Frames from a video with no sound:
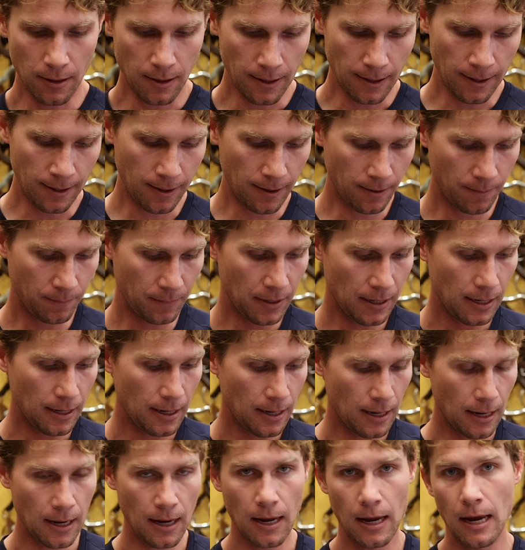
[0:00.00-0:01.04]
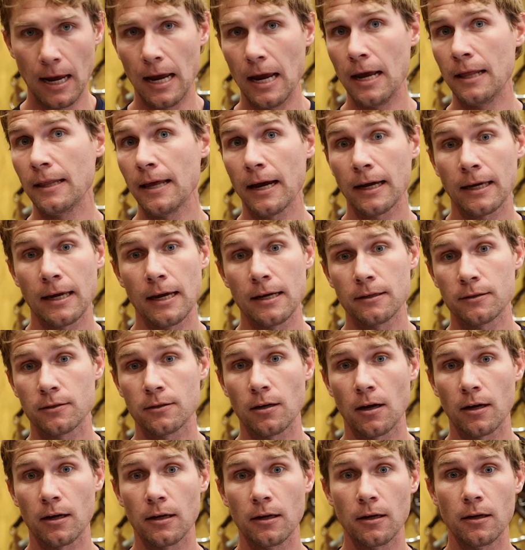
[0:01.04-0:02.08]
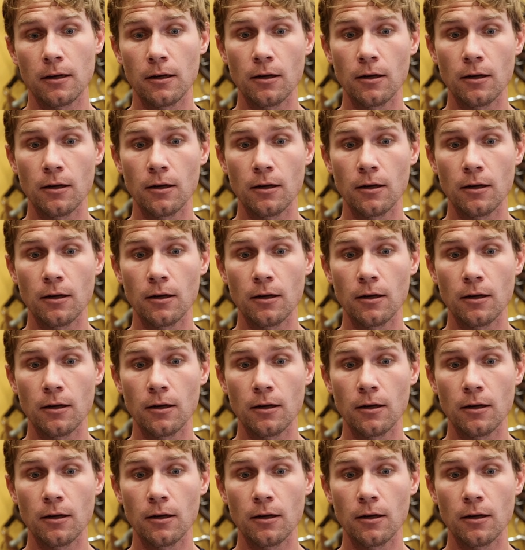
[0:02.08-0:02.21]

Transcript: In that case, talking,